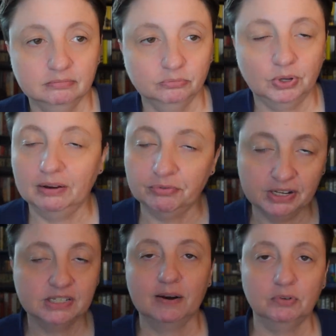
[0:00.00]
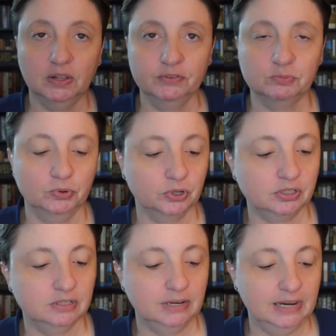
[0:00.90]
well, I've read several of his
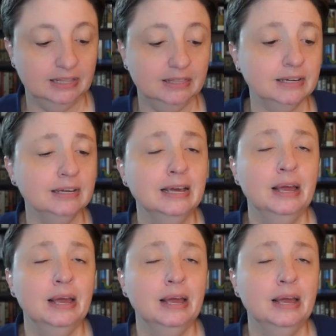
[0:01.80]
books, and I think